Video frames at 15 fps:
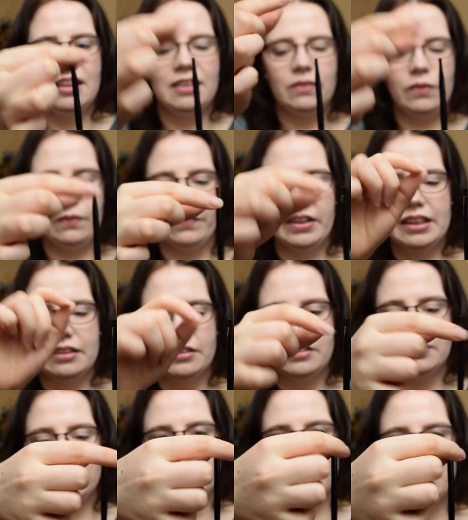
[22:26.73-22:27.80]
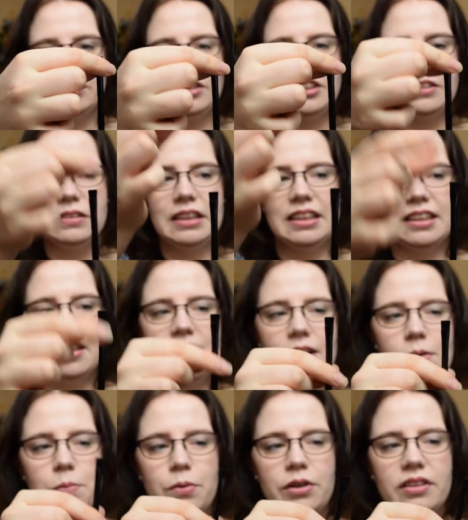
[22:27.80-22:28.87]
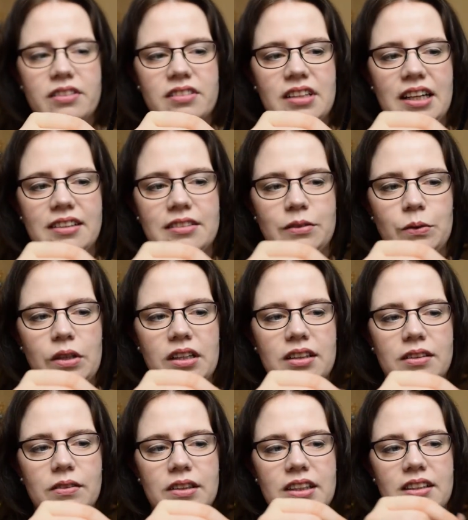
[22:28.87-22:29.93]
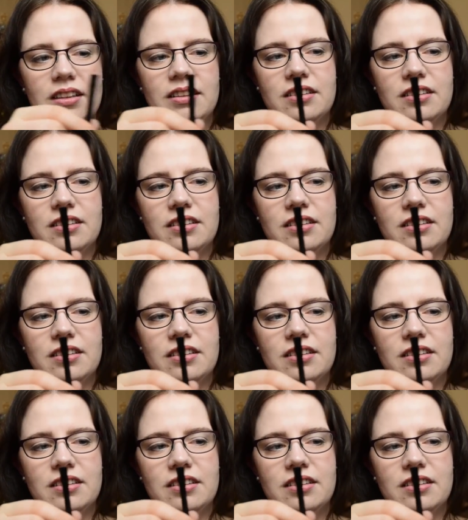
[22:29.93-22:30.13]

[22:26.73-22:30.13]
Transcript: and will be good for doing precise work with.